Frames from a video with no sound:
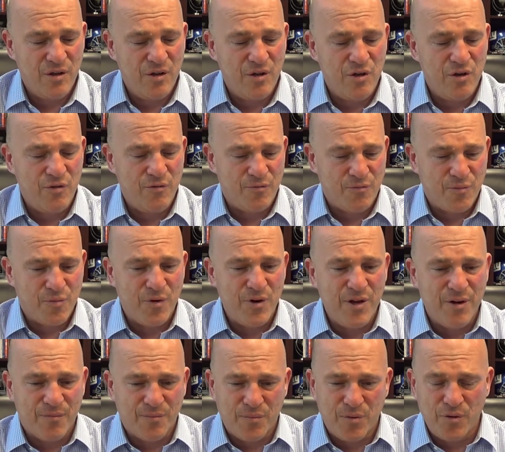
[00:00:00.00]
you've
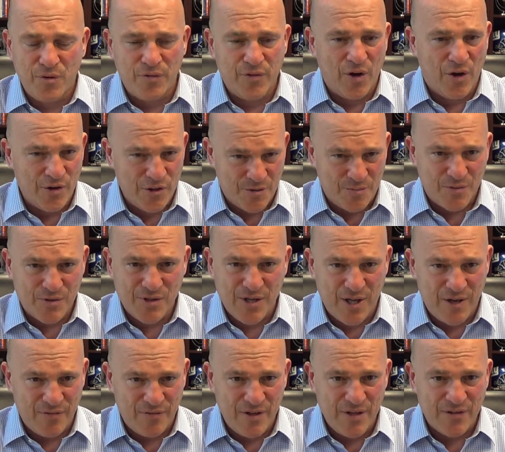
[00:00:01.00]
pre-approved
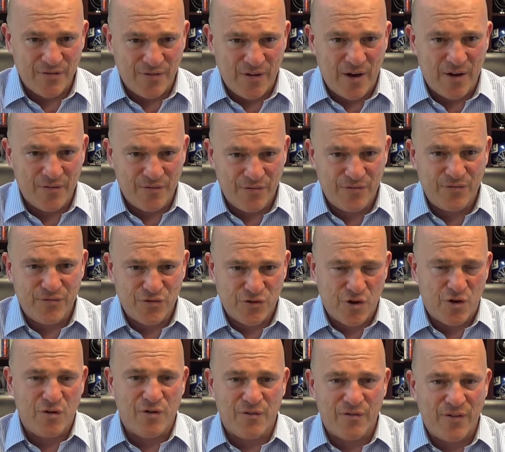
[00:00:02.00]
100% of these of
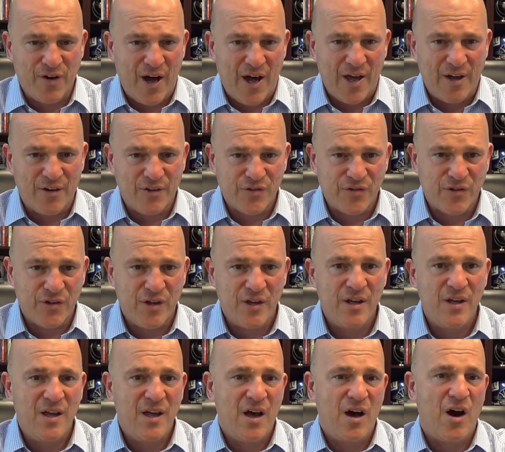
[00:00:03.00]
certain files.
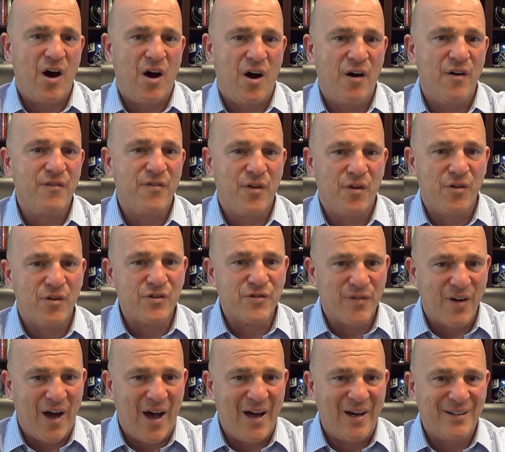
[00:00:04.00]
Of those
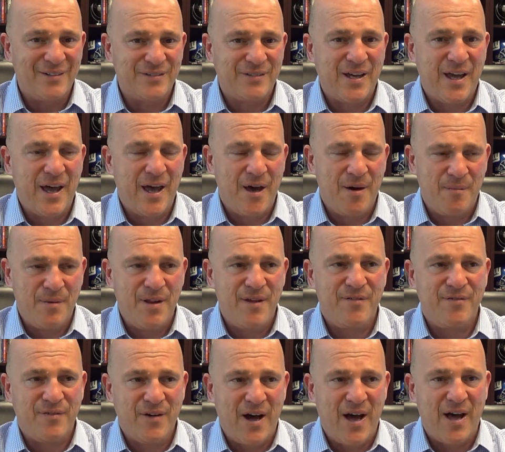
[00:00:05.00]
files, how many
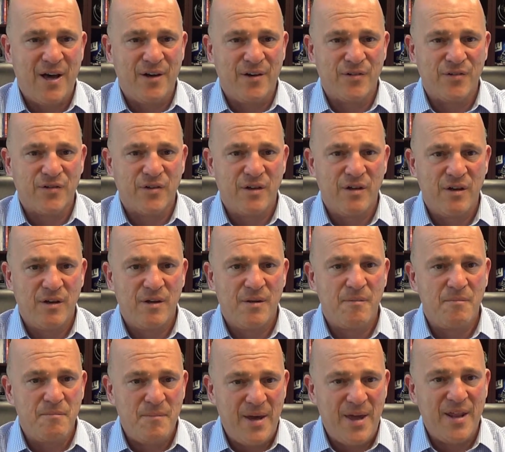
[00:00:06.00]
files
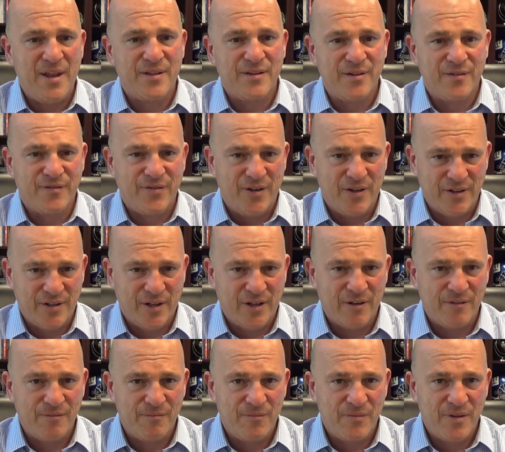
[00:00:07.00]
made it to funding?
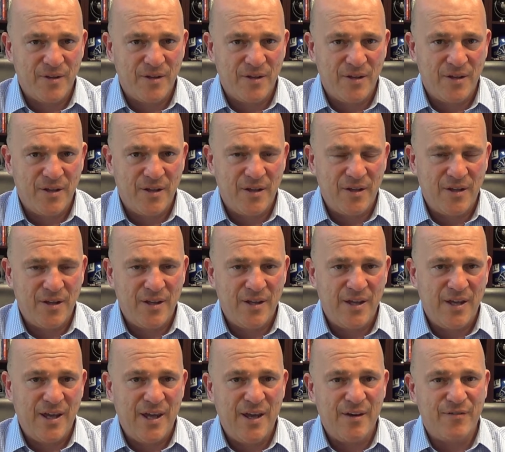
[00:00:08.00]

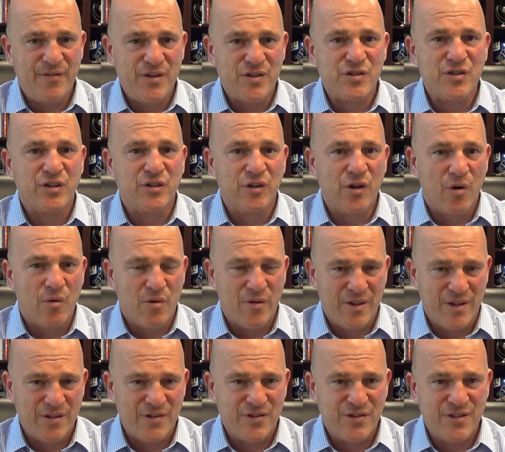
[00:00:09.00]
If it's lower
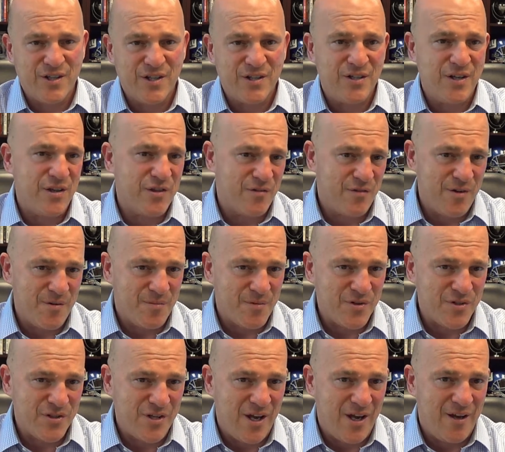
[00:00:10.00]
than
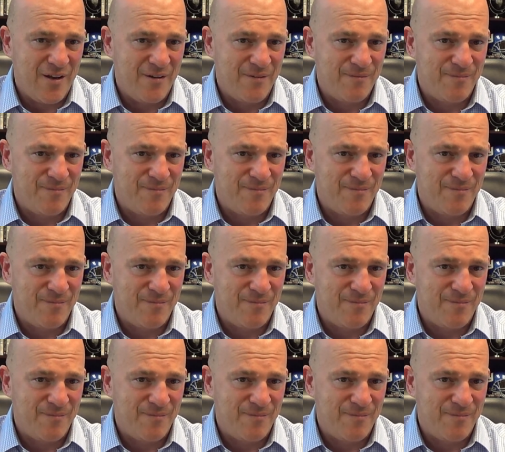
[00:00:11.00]
63%,